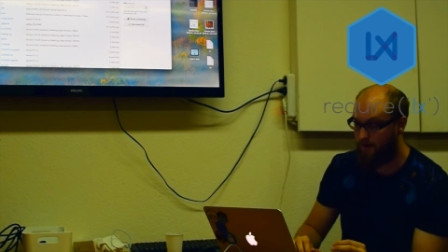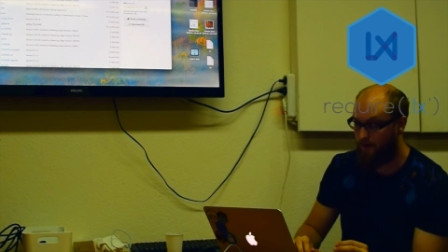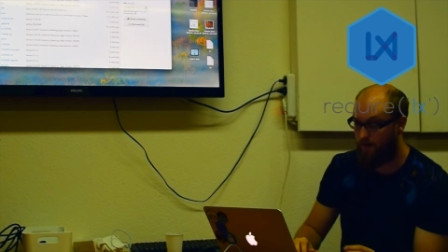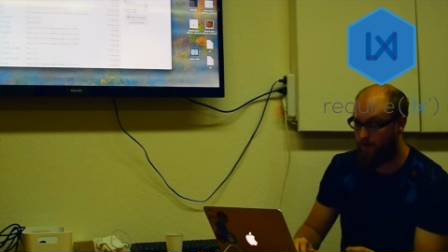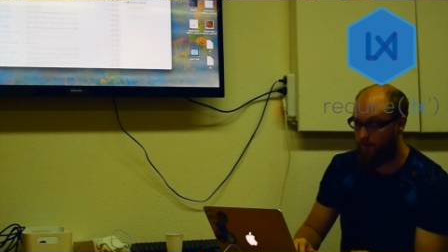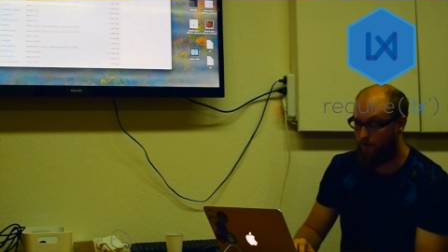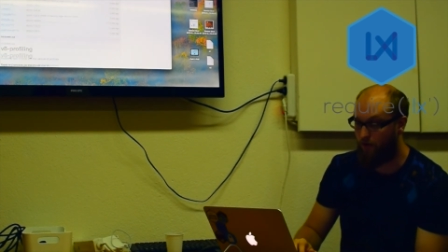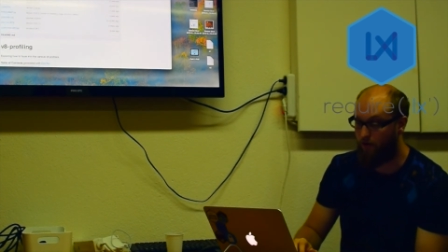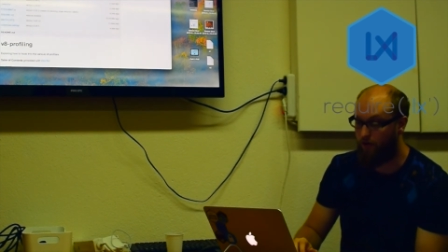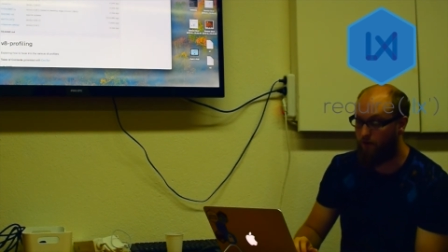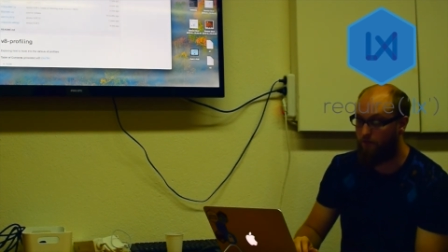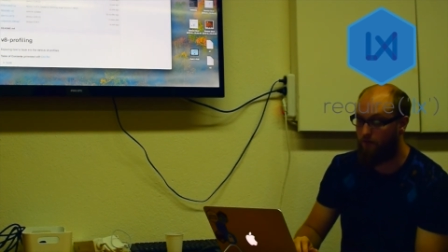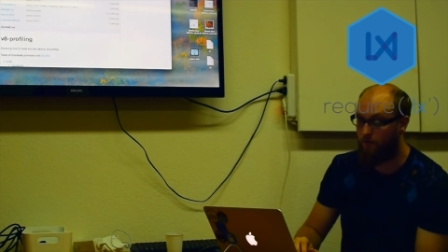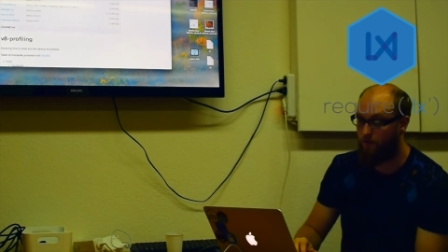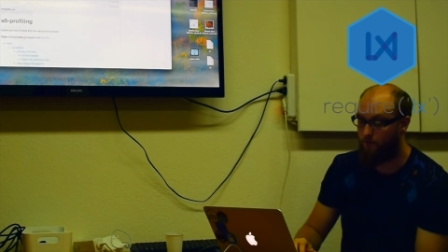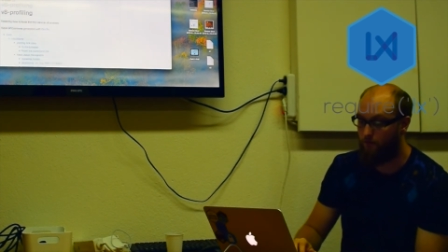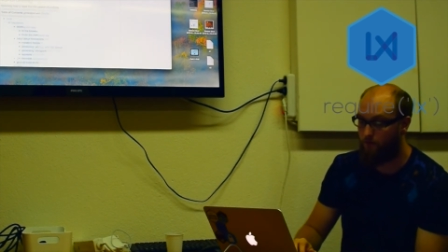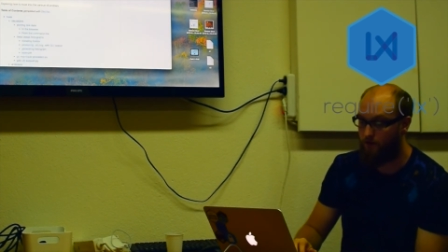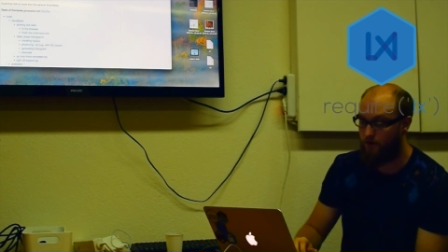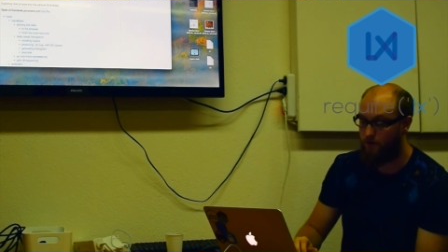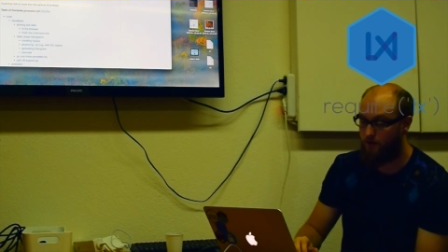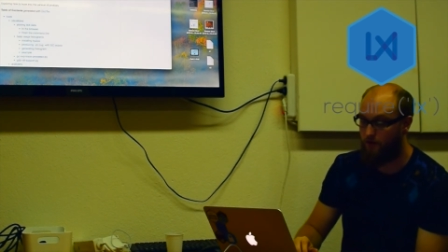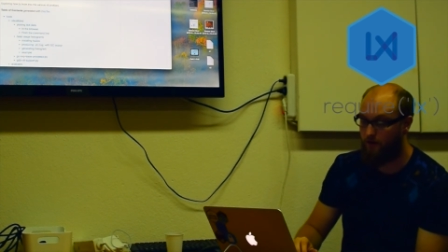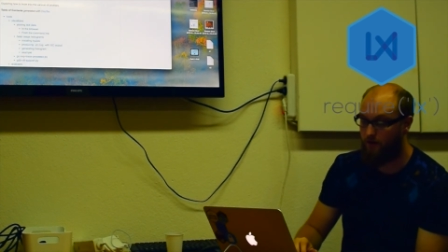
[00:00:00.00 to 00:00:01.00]
a document
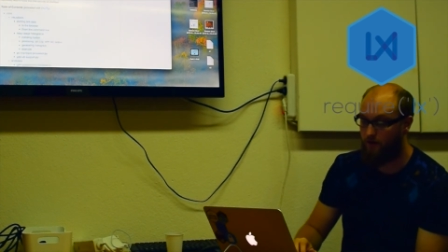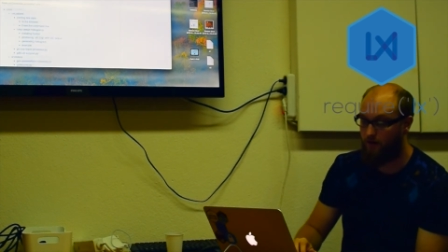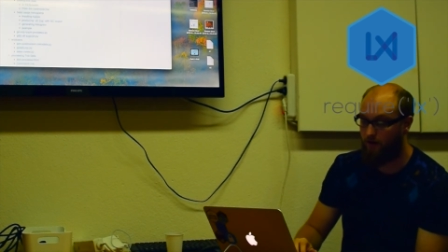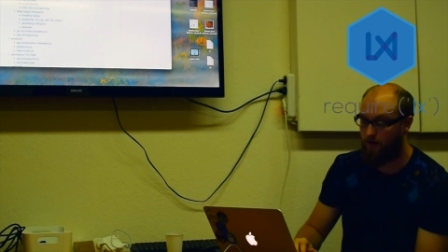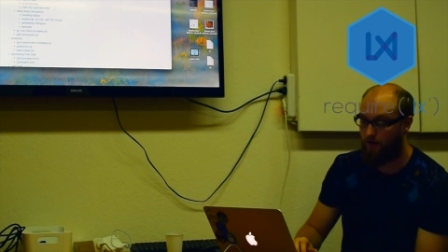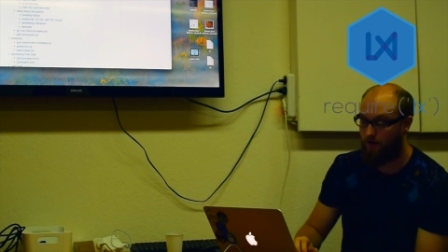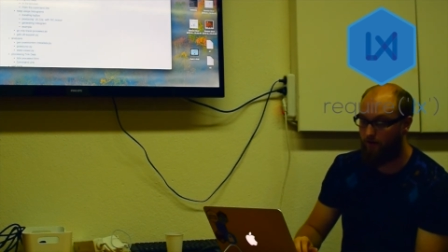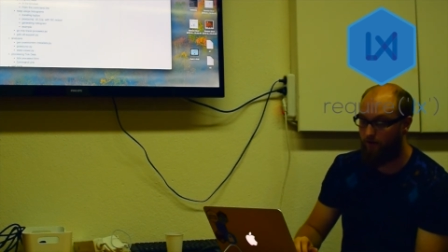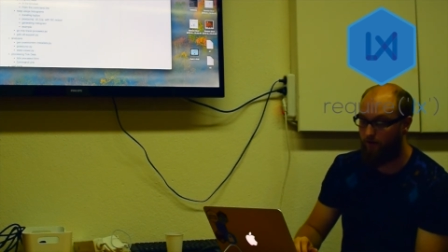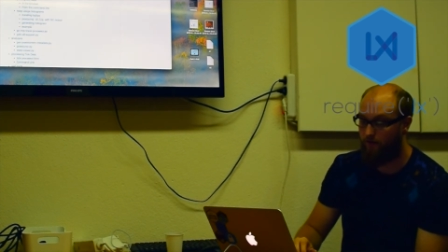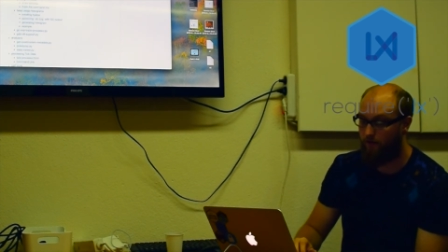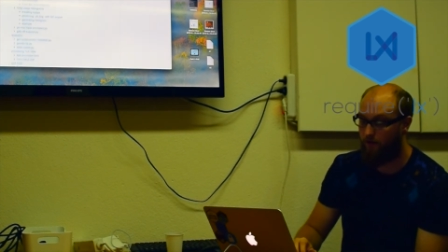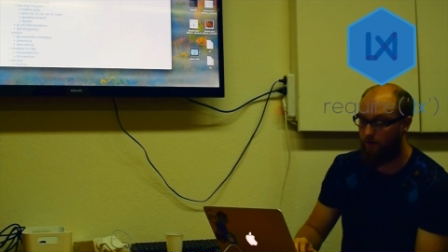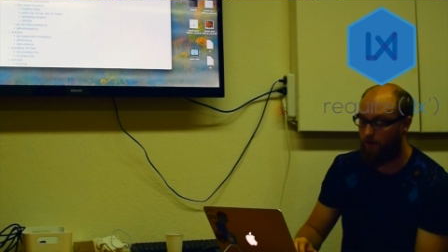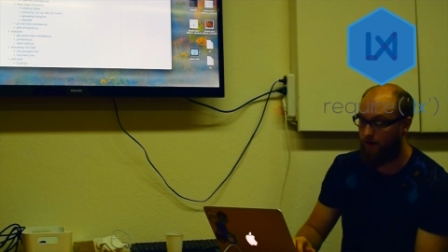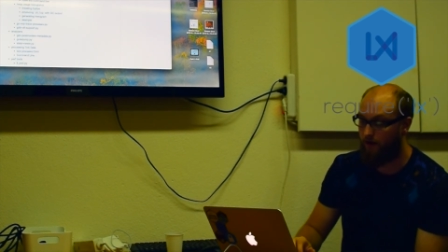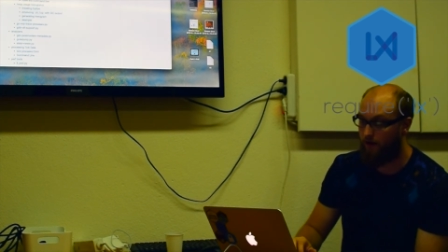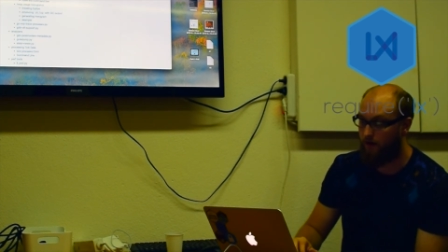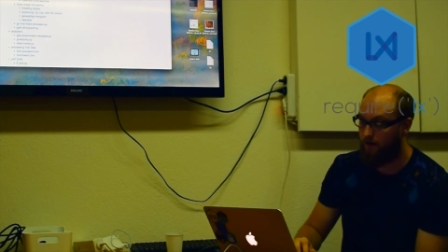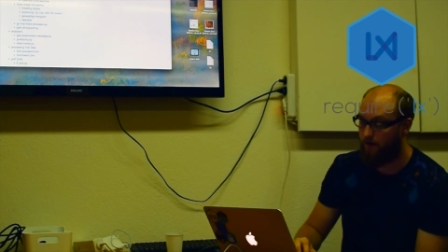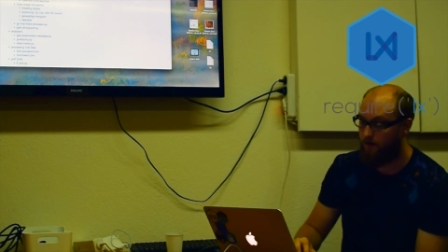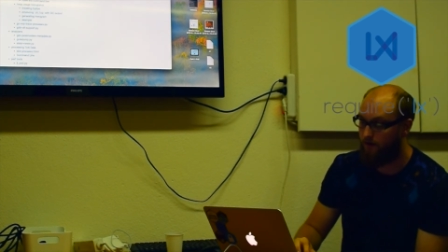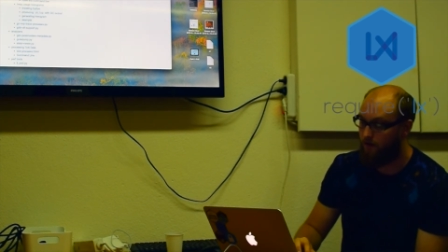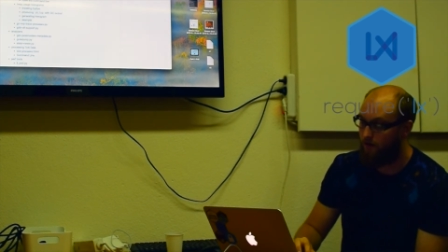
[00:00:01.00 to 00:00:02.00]
which you can kind of look
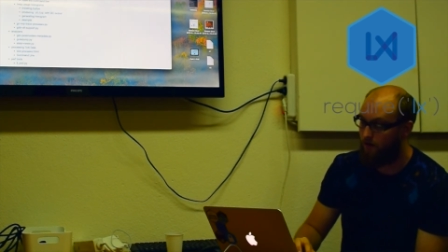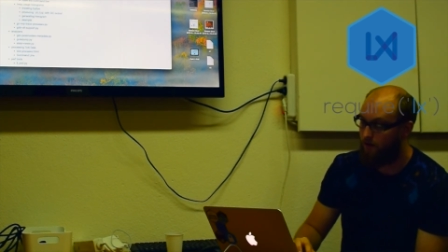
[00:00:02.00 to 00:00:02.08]
at